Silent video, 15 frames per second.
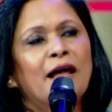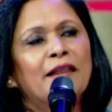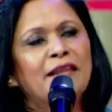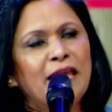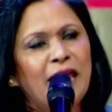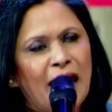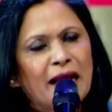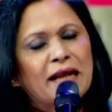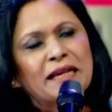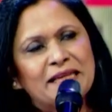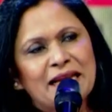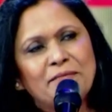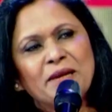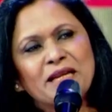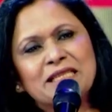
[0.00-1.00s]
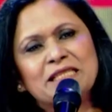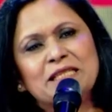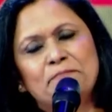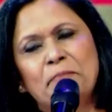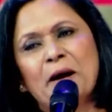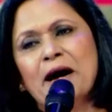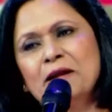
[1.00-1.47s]
The Academics
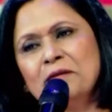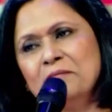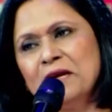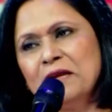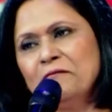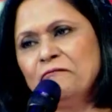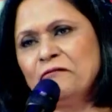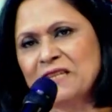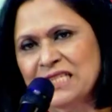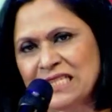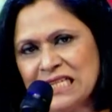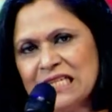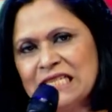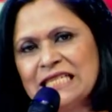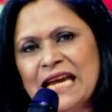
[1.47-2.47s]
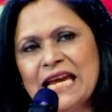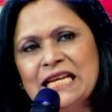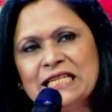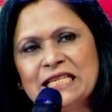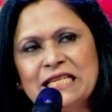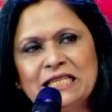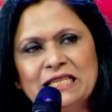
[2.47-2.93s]
Department
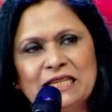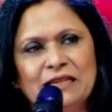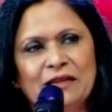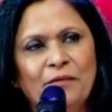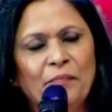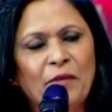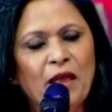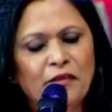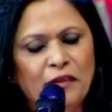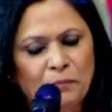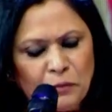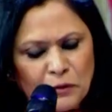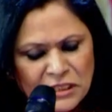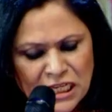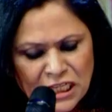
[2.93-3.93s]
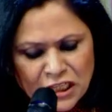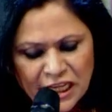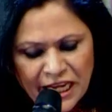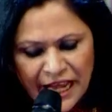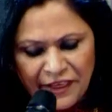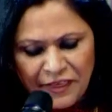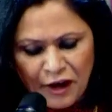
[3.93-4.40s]
facilitated the putting
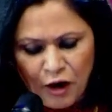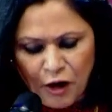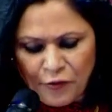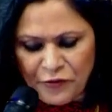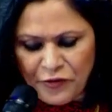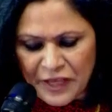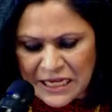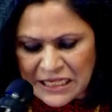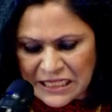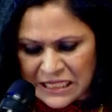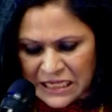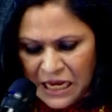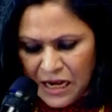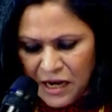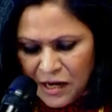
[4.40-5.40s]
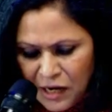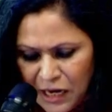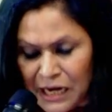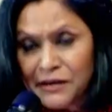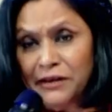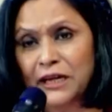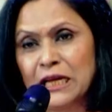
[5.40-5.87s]
together of this
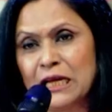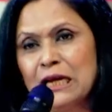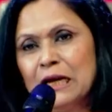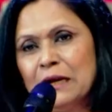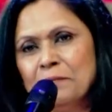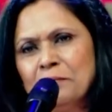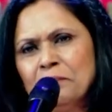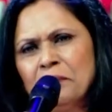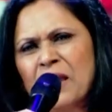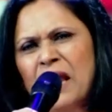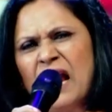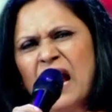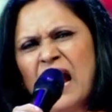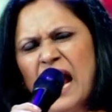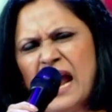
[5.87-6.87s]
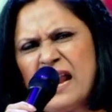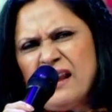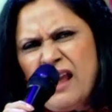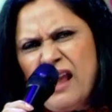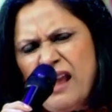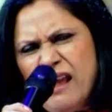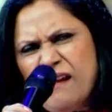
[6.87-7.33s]
curriculum, and
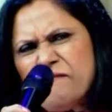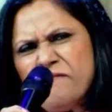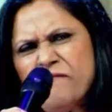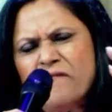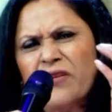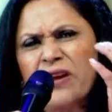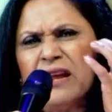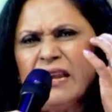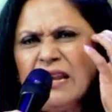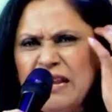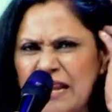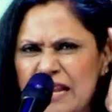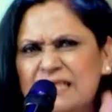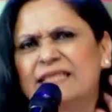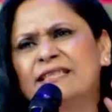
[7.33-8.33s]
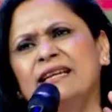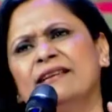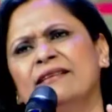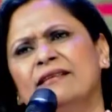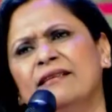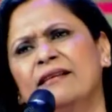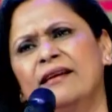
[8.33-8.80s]
every lesson
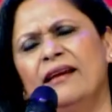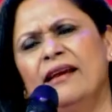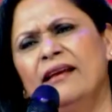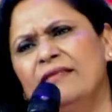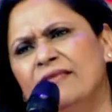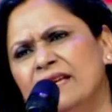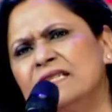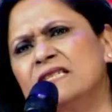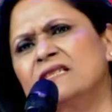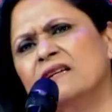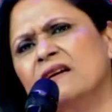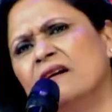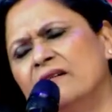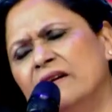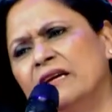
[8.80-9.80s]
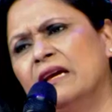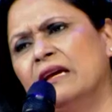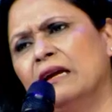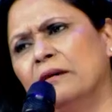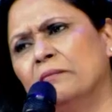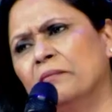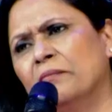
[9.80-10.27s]
in this
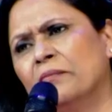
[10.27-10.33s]
curriculum